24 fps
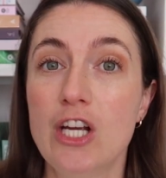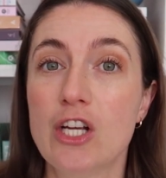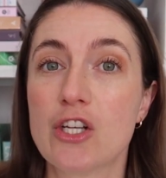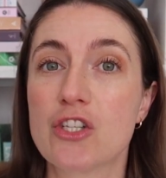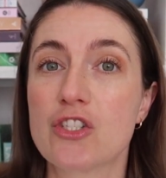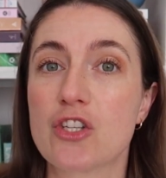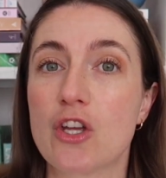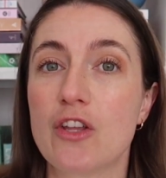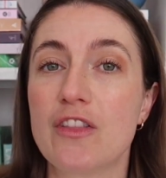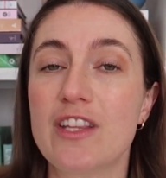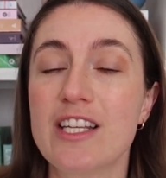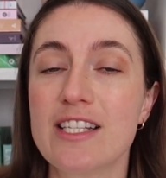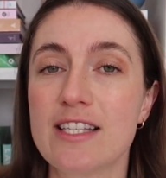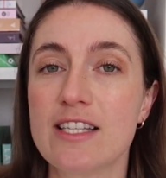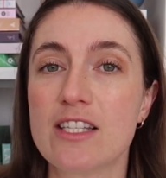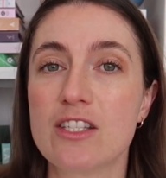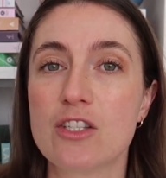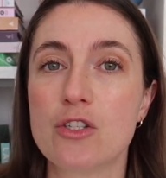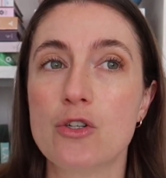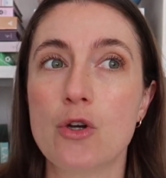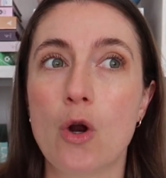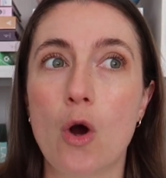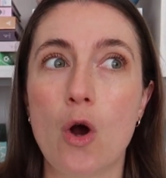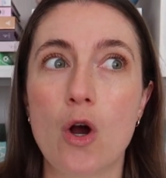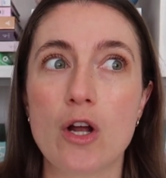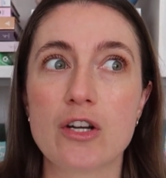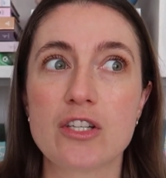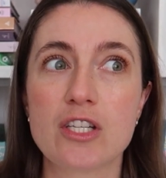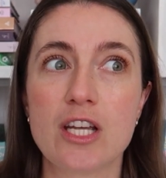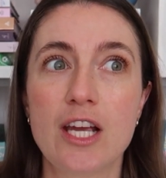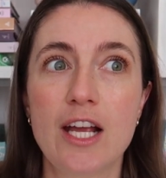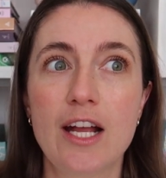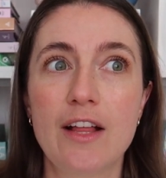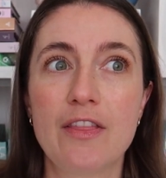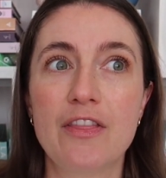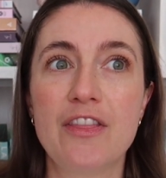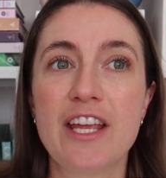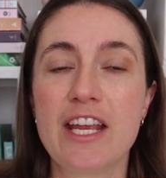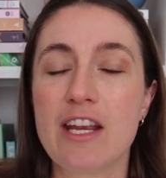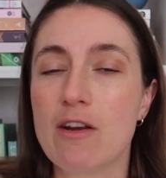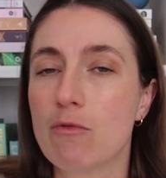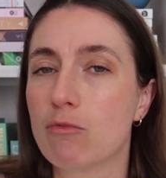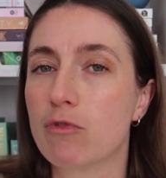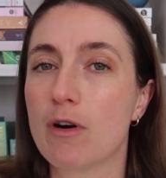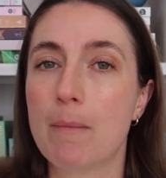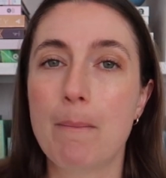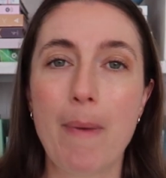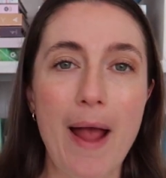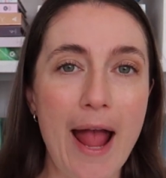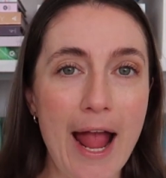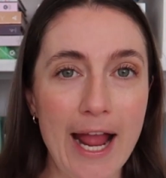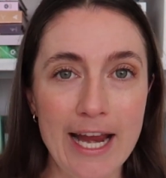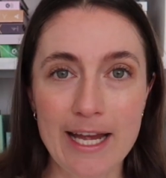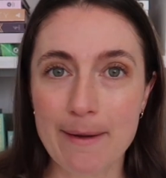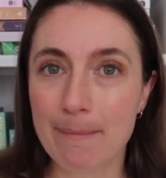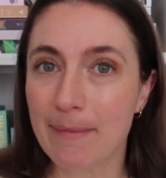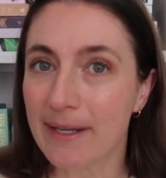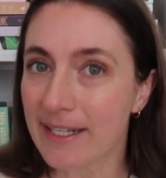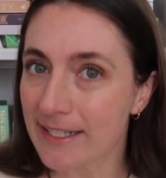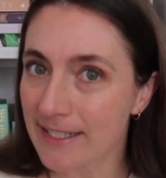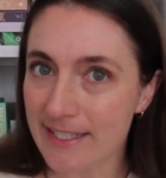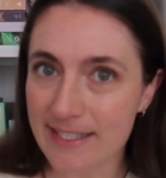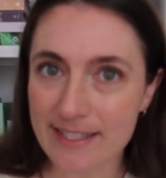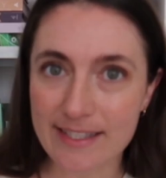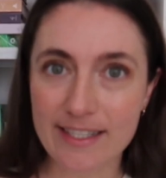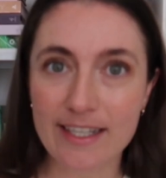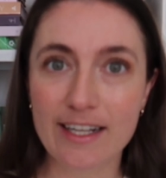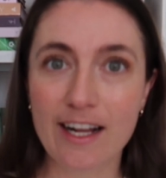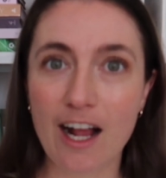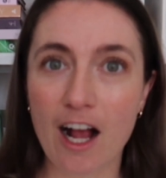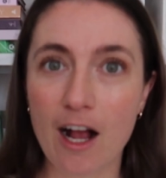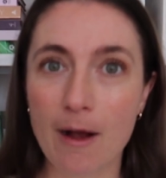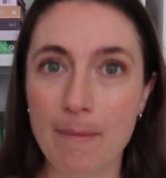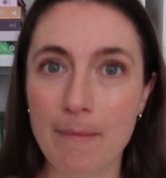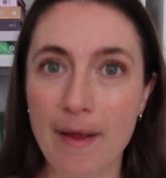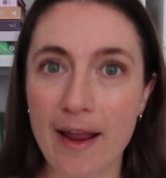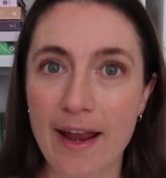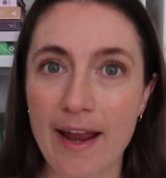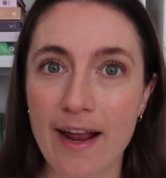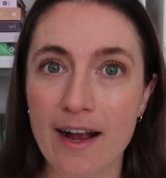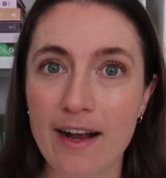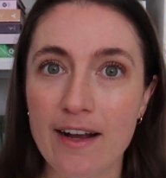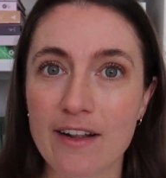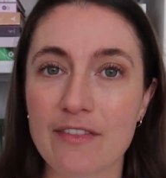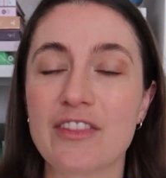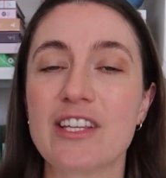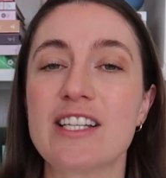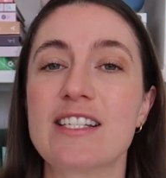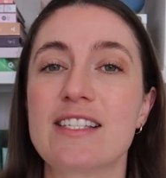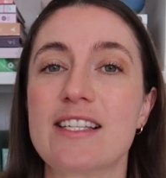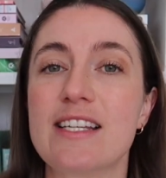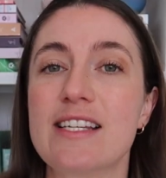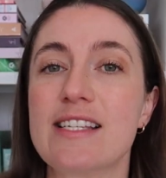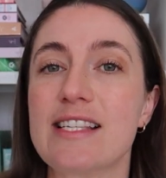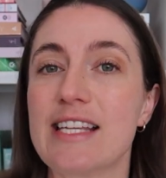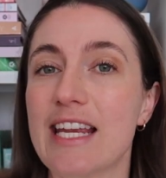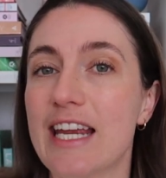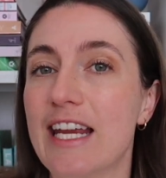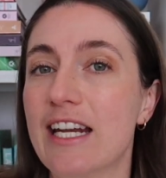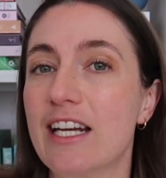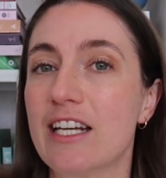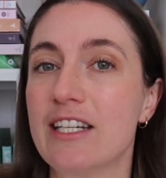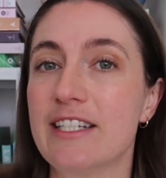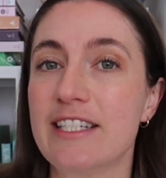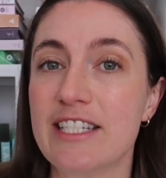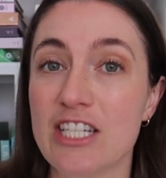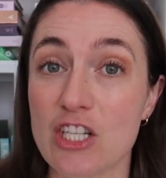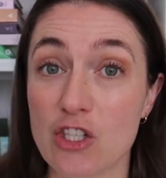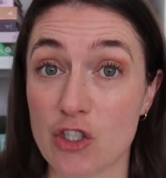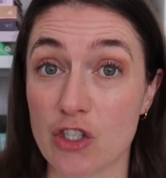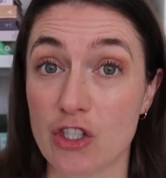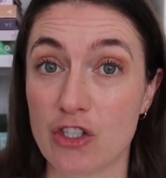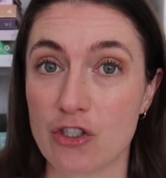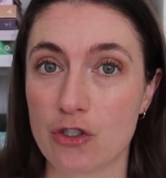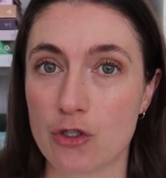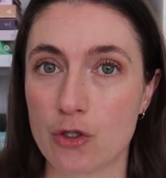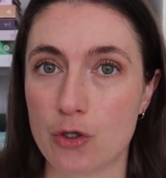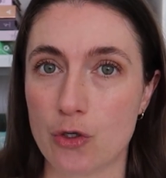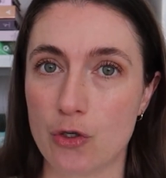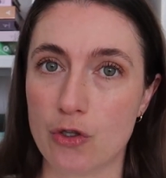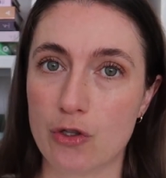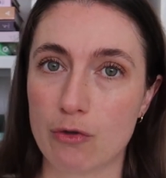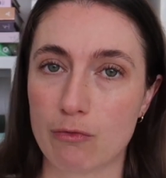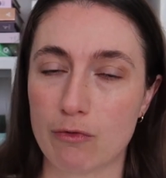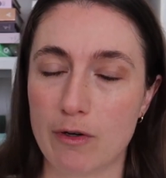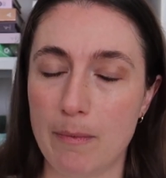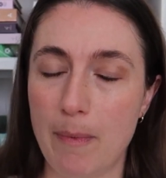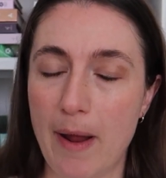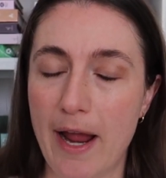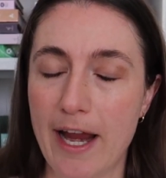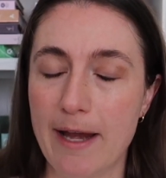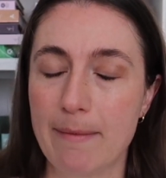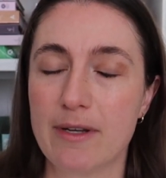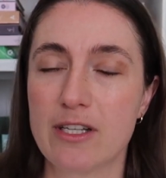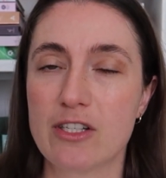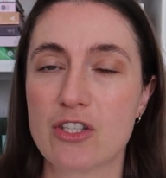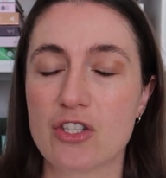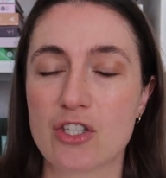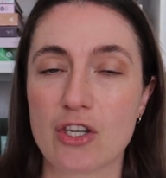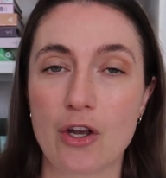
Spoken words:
So this is not the repayments that come out, this is in addition to the repayments.